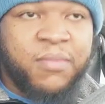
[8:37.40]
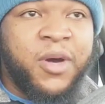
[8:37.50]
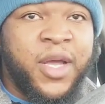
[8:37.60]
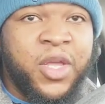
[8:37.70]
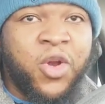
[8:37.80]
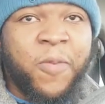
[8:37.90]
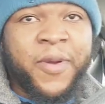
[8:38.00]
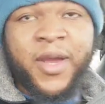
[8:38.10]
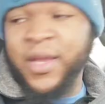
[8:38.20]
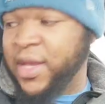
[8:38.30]
But, you know,
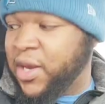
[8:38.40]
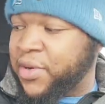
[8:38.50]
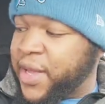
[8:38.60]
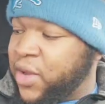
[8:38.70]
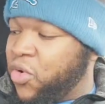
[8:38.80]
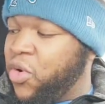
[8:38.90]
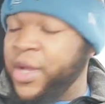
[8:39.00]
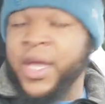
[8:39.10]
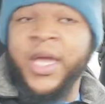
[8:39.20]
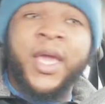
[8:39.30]
apparently, you know, De La
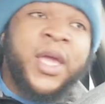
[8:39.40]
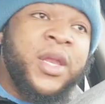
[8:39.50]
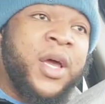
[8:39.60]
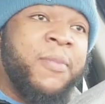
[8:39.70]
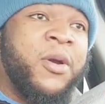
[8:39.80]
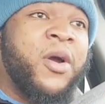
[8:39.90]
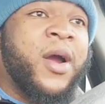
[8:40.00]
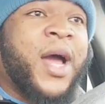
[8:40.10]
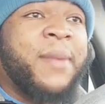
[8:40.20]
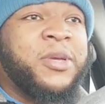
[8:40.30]
Hoya and uh,
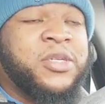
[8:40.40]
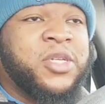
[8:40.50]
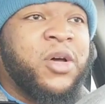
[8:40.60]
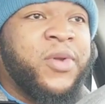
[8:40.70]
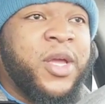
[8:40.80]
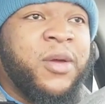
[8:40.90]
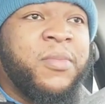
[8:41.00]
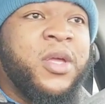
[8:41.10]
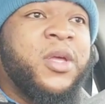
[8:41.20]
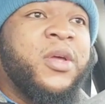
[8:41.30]
Bernard Hopkins told
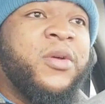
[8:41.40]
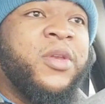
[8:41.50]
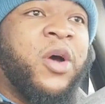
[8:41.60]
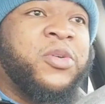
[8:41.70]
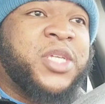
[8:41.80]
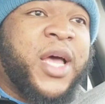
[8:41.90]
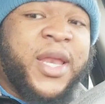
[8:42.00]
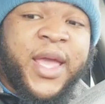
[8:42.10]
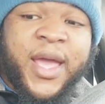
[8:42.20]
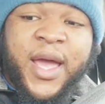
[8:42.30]
him, don't
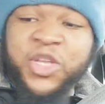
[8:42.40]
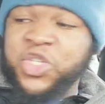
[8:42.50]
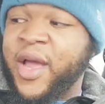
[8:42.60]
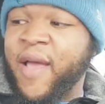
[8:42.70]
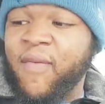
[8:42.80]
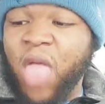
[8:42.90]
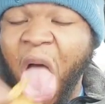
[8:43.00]
sign that contract